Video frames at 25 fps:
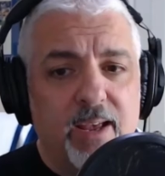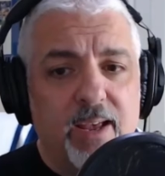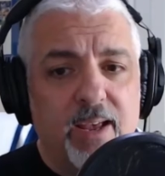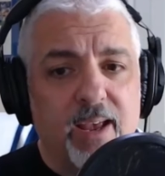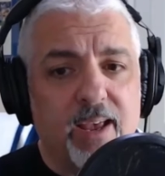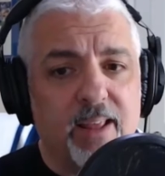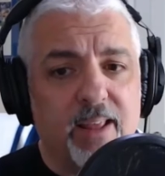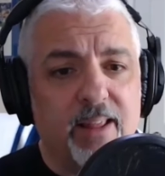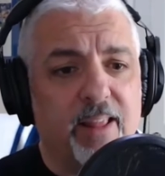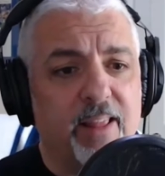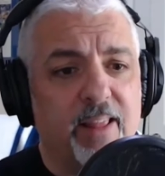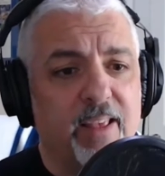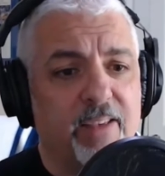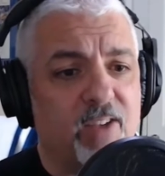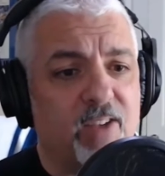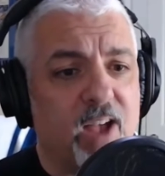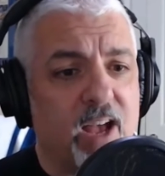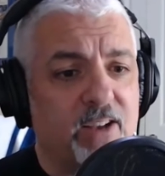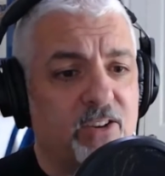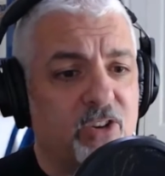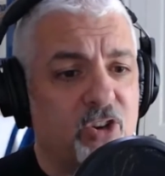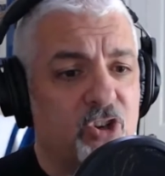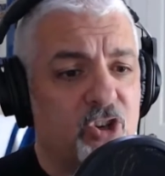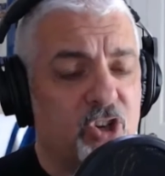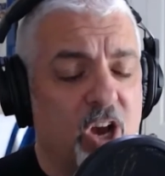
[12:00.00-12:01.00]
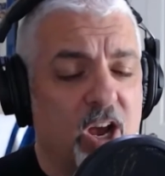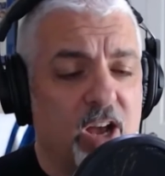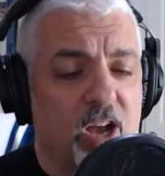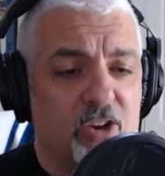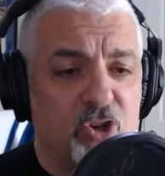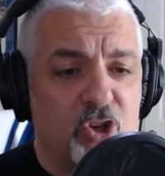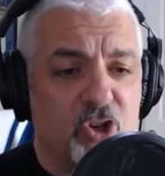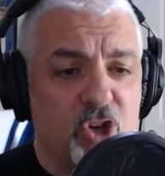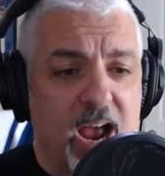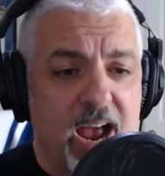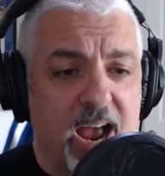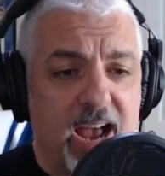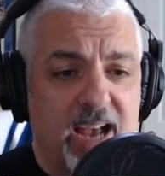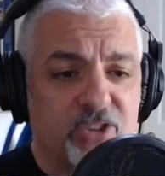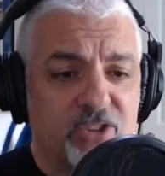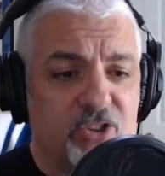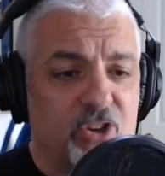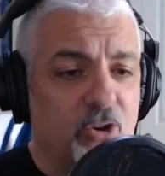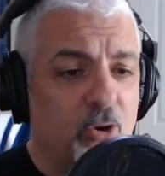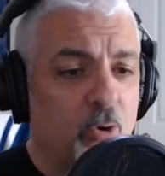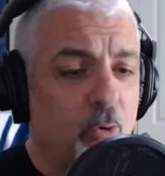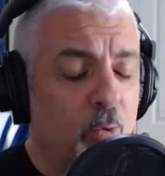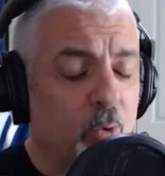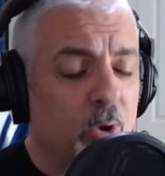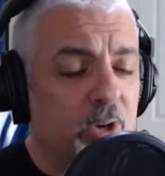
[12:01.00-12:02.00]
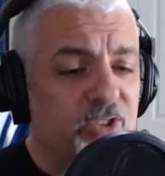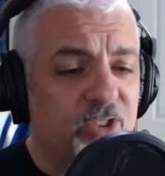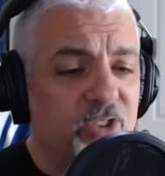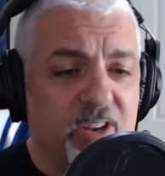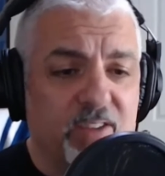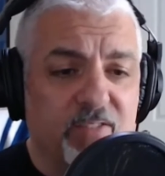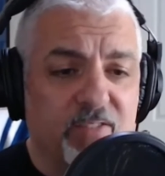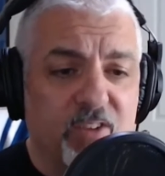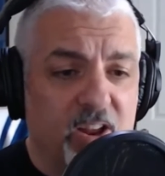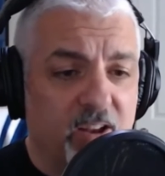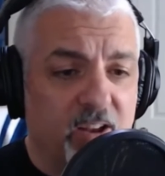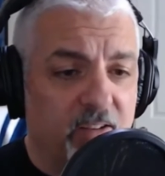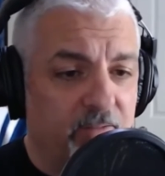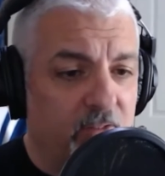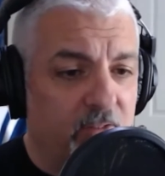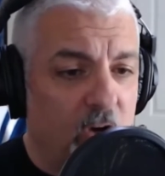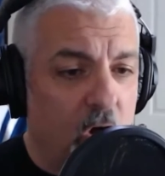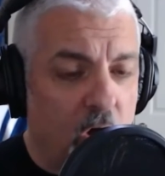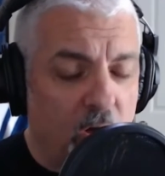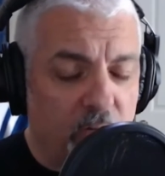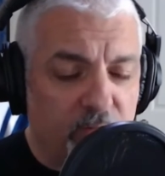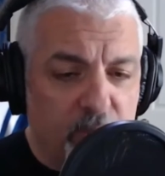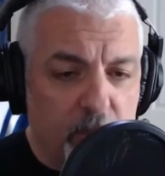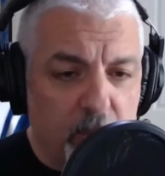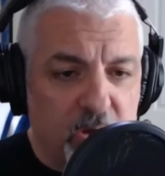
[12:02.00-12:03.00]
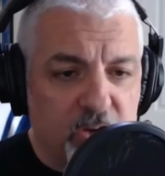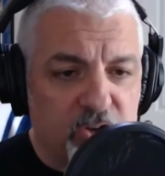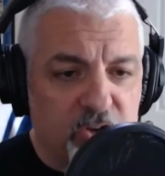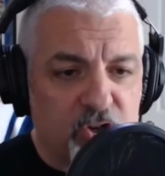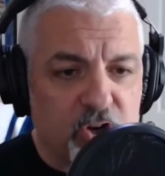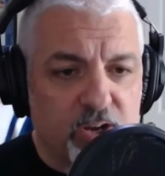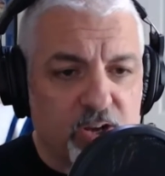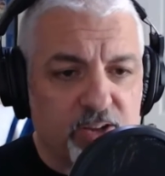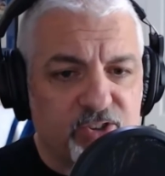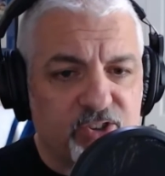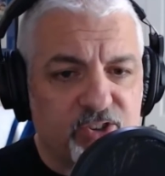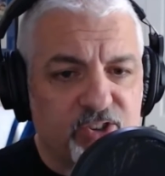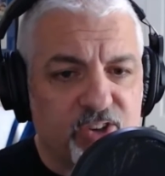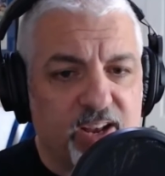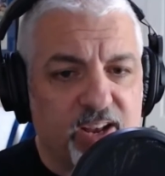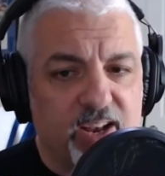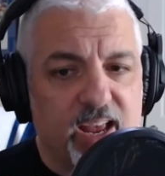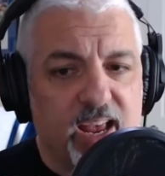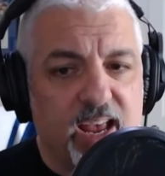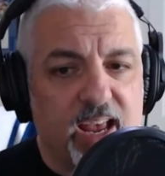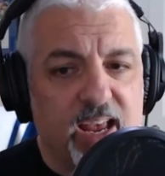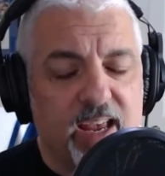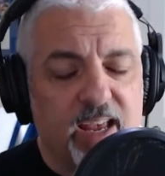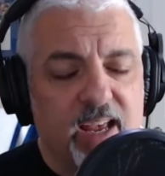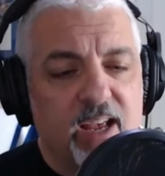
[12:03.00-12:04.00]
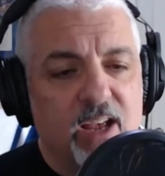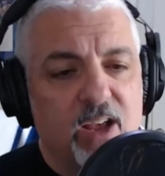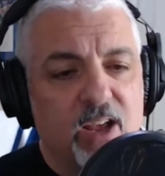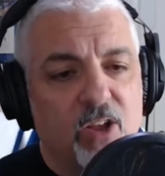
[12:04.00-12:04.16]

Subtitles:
And then they've got Deshaun Jackson, who wasn't even involved much on Sunday.